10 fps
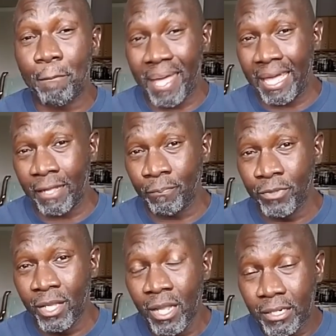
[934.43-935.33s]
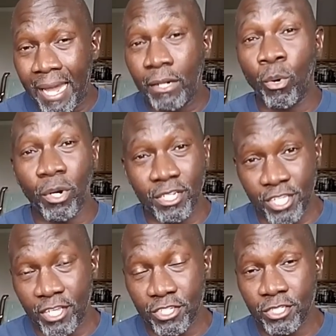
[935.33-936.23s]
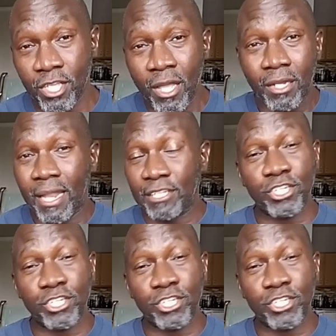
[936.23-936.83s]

Not man, not organizations,